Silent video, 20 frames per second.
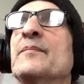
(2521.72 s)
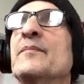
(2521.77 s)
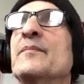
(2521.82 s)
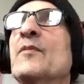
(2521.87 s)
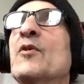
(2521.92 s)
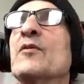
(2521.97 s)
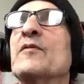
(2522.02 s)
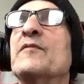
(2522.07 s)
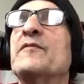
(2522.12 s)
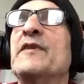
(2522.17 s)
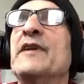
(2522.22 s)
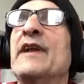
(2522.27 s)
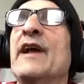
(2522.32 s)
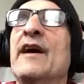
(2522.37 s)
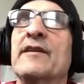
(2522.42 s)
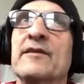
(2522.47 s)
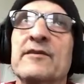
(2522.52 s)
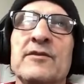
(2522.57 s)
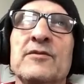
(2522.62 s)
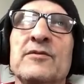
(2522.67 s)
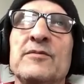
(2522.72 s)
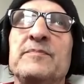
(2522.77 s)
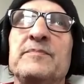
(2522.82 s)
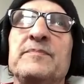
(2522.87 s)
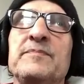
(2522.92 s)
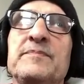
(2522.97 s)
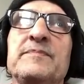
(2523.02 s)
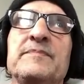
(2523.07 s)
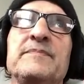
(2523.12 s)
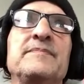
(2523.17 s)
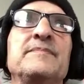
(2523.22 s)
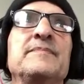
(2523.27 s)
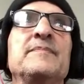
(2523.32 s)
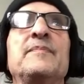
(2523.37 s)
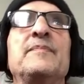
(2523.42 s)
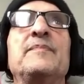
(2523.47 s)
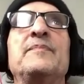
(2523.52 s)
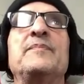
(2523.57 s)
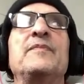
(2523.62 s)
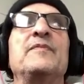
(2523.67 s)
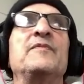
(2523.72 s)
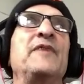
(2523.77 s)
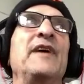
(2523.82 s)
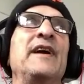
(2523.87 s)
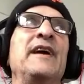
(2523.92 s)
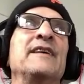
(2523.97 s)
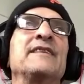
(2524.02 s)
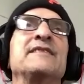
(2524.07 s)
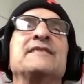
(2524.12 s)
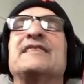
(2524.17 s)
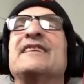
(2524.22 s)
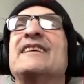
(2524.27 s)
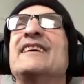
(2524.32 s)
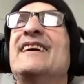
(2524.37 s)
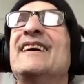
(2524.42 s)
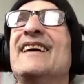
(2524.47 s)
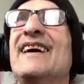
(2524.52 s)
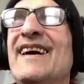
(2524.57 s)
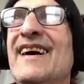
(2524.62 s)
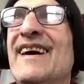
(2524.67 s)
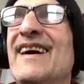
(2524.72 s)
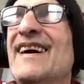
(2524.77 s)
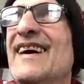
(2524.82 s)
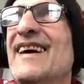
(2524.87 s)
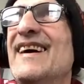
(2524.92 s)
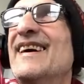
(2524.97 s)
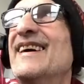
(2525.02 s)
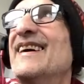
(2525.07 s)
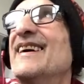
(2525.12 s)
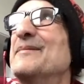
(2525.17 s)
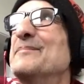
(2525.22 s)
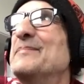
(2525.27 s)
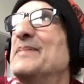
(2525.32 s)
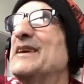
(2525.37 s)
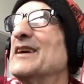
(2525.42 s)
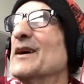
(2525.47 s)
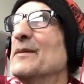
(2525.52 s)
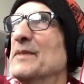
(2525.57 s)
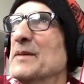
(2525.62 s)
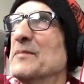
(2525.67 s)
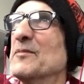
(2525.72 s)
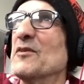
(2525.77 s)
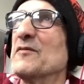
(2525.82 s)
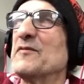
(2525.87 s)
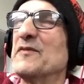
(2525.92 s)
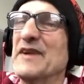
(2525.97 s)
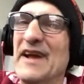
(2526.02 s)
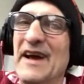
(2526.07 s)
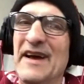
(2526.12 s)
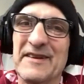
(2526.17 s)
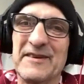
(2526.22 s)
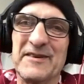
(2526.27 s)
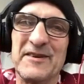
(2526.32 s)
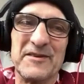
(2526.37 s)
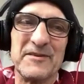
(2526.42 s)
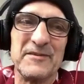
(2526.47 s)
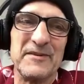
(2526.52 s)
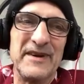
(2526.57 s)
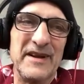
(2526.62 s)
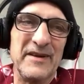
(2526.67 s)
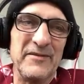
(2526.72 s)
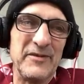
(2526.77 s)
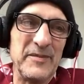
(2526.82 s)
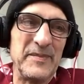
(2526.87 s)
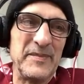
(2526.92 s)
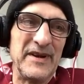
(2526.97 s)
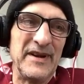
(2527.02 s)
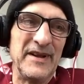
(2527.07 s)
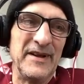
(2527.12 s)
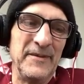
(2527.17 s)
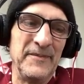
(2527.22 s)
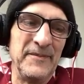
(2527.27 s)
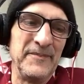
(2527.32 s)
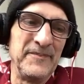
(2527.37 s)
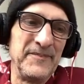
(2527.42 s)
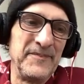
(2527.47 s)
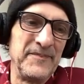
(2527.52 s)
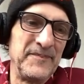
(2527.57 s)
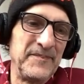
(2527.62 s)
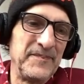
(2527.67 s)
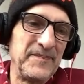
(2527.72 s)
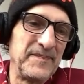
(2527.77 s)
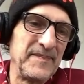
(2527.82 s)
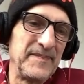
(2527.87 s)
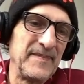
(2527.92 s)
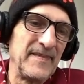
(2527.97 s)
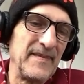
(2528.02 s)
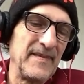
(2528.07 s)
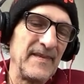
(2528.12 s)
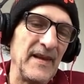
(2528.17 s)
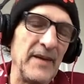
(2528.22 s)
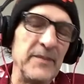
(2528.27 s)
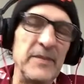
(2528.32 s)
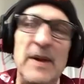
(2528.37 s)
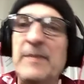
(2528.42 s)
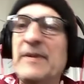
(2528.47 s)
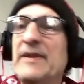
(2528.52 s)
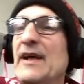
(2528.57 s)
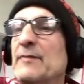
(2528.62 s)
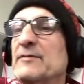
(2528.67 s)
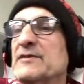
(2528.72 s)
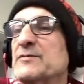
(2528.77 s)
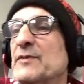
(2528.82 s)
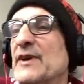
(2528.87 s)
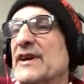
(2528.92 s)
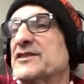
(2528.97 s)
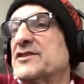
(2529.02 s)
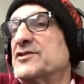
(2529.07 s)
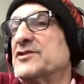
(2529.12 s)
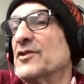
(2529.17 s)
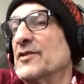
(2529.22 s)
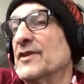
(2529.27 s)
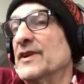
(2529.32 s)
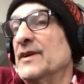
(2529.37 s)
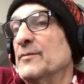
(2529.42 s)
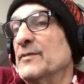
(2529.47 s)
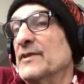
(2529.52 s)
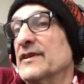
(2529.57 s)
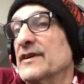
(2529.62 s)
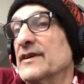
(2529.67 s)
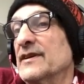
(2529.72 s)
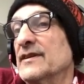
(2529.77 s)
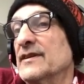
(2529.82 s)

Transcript: more fanatical fans becoming more fanatical or whatever. But and maybe that was Rick's journey with it,